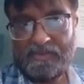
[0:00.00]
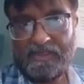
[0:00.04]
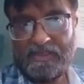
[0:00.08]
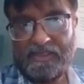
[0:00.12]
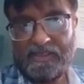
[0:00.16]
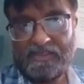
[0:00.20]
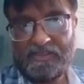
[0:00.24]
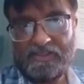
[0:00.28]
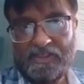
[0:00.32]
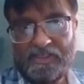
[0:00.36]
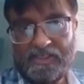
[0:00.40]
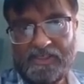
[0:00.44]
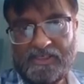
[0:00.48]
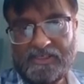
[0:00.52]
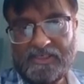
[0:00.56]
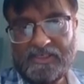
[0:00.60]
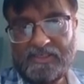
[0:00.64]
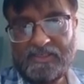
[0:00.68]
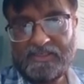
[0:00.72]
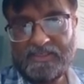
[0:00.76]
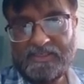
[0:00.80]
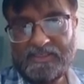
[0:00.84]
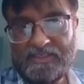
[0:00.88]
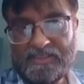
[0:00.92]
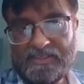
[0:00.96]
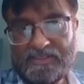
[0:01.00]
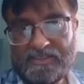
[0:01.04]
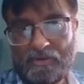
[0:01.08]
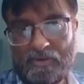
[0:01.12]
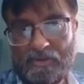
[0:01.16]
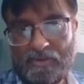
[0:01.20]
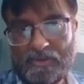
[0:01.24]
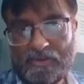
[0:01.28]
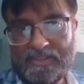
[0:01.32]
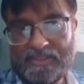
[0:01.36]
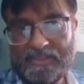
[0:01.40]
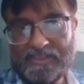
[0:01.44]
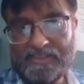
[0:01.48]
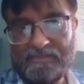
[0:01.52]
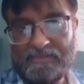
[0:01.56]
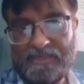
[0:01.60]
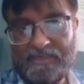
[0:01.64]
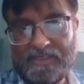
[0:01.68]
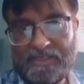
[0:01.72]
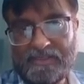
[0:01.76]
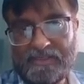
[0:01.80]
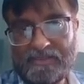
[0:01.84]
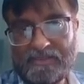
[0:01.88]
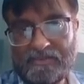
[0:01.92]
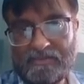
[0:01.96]
In general, these salts
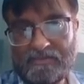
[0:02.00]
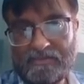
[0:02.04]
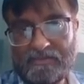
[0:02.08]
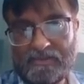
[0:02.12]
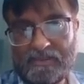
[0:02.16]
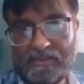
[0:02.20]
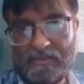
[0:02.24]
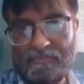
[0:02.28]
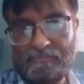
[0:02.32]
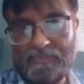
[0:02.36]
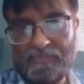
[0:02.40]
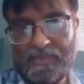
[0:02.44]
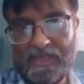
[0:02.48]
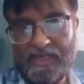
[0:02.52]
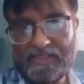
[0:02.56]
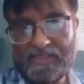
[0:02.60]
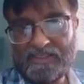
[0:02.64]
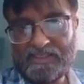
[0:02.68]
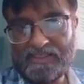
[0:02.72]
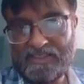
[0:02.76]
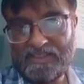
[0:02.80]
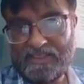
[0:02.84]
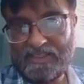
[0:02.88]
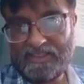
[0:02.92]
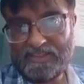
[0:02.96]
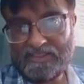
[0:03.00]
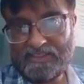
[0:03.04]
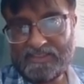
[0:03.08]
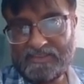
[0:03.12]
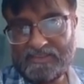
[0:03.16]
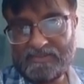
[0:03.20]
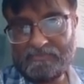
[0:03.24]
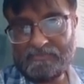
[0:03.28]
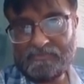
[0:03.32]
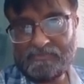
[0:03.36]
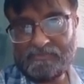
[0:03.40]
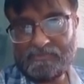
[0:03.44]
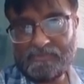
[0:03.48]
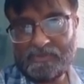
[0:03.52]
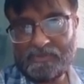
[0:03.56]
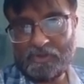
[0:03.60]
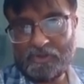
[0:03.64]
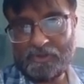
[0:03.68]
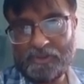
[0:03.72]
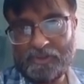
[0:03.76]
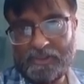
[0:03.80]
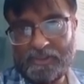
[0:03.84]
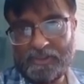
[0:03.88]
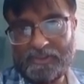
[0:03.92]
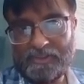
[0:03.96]
exhibit complex taste,
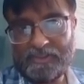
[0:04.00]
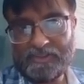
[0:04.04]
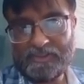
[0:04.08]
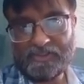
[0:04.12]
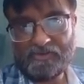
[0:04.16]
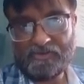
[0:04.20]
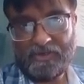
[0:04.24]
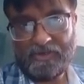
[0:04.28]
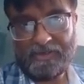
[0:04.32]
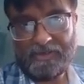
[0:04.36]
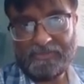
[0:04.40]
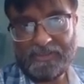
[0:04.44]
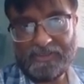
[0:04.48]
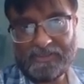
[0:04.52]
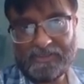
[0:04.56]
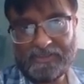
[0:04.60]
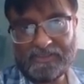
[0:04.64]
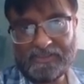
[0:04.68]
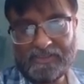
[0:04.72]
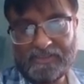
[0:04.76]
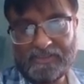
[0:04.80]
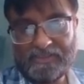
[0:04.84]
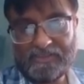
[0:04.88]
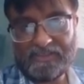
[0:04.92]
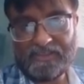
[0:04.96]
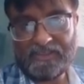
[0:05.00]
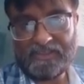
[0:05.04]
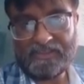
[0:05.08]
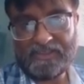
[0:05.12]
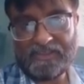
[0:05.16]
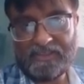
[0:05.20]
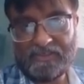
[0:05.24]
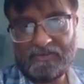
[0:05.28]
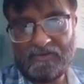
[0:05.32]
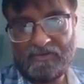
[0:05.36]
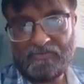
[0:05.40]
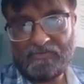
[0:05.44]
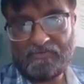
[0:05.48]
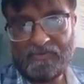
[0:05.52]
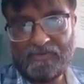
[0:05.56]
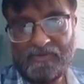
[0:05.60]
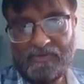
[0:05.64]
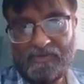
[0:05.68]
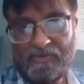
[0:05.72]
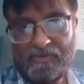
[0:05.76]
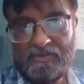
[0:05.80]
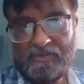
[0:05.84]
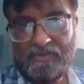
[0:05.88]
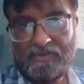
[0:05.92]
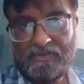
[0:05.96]
usually described as consisting of
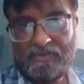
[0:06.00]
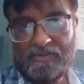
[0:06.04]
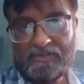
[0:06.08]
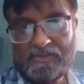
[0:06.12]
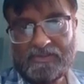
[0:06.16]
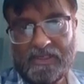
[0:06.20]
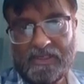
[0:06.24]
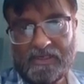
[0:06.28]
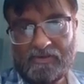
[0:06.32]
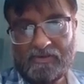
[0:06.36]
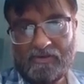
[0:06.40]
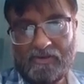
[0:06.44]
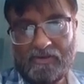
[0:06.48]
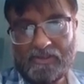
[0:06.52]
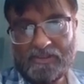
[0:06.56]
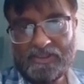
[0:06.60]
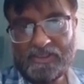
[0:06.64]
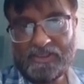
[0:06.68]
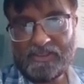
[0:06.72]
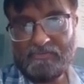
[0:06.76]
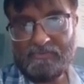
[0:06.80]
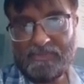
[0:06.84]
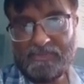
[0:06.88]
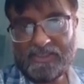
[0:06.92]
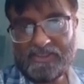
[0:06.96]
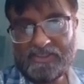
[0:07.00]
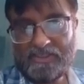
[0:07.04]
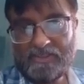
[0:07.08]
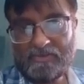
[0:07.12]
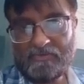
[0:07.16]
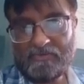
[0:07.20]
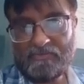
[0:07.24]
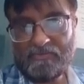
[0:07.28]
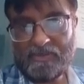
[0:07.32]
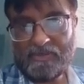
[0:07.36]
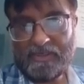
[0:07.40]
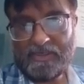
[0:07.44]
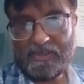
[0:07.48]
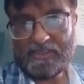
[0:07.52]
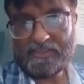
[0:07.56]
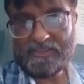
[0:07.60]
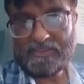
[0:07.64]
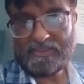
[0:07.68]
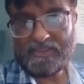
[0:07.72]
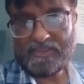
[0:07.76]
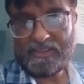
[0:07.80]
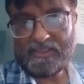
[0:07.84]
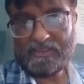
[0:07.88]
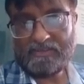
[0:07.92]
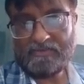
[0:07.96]
psychological mixture of
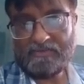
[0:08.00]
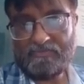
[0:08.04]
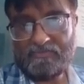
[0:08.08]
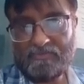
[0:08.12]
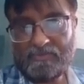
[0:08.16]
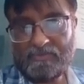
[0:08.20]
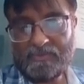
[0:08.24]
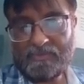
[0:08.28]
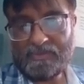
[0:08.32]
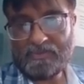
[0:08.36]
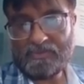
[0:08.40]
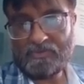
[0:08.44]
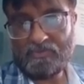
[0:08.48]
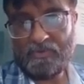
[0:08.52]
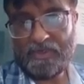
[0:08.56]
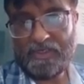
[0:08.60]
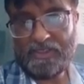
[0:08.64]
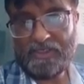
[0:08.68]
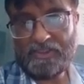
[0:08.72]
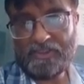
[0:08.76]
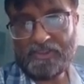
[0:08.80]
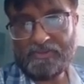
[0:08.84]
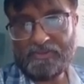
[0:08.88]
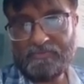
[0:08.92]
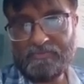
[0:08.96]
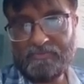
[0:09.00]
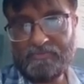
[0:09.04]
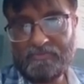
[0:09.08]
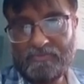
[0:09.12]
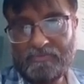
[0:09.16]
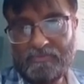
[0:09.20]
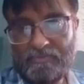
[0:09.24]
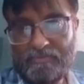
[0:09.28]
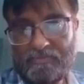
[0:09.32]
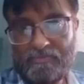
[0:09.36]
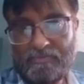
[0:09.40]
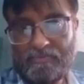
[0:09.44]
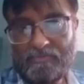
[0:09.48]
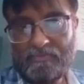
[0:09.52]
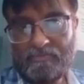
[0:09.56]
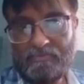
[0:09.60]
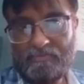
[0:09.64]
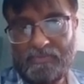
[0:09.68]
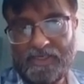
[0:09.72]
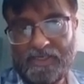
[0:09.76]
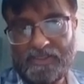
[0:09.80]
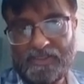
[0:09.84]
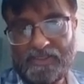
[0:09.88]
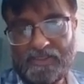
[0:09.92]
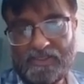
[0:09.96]
classic, sweet,
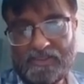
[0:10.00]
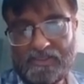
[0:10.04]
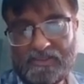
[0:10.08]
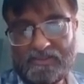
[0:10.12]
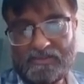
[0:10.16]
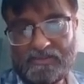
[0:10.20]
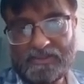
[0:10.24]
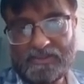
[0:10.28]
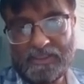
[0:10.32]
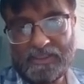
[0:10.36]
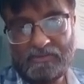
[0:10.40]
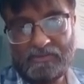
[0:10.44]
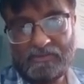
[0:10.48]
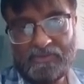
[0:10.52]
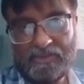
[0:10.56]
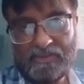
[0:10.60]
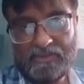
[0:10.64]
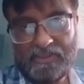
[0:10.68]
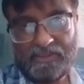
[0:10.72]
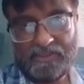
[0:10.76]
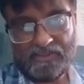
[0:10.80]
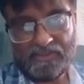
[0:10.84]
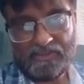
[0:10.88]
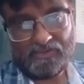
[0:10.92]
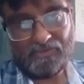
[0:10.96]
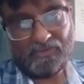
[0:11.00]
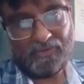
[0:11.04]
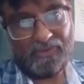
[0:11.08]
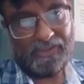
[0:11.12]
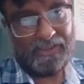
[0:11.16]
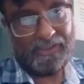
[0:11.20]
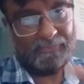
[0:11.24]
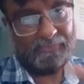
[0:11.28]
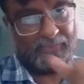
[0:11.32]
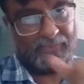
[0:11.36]
bitter, sour, and salty